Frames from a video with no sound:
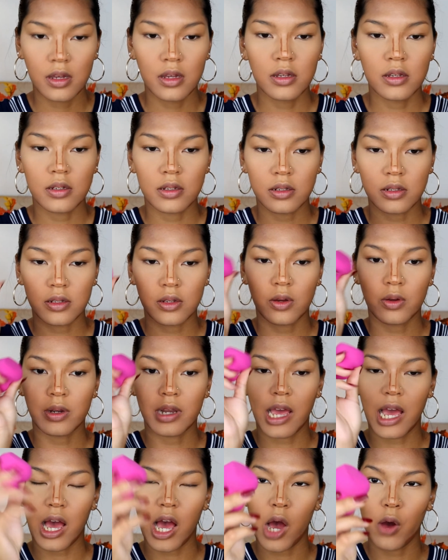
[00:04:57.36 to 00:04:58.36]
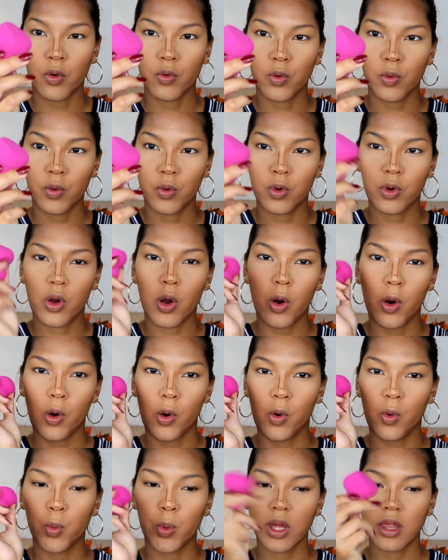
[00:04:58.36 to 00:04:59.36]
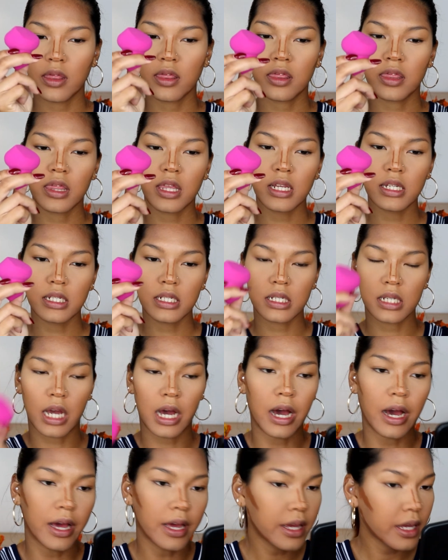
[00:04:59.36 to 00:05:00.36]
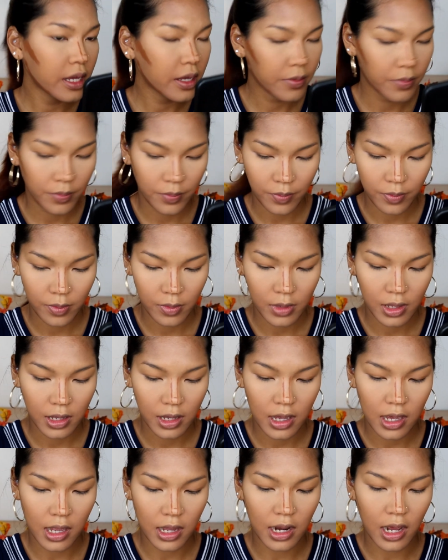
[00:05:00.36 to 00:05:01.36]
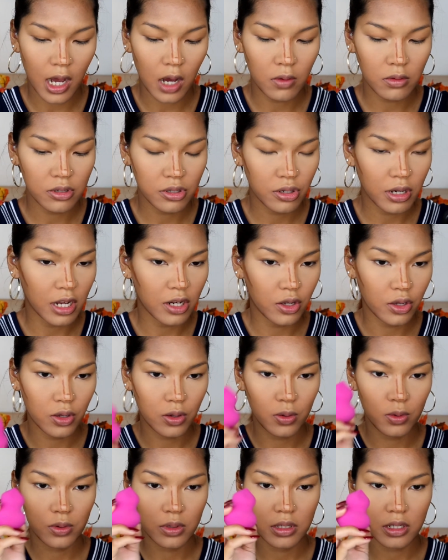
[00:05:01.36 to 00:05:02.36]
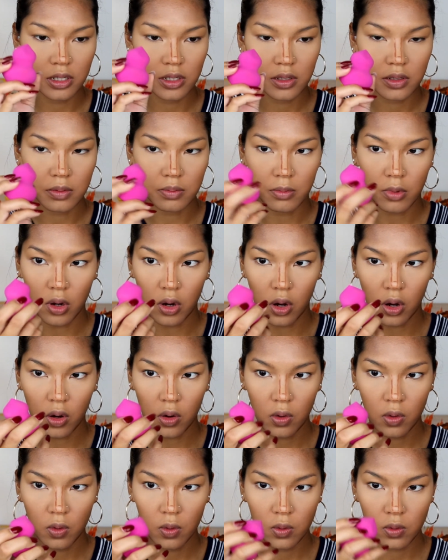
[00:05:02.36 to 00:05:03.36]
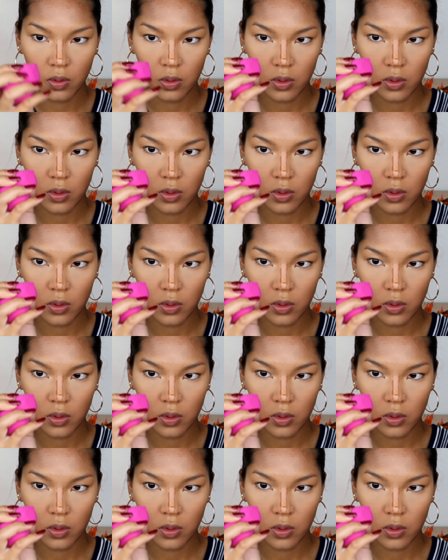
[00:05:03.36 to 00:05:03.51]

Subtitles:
So So now I will go with this guy, and I will try to use the small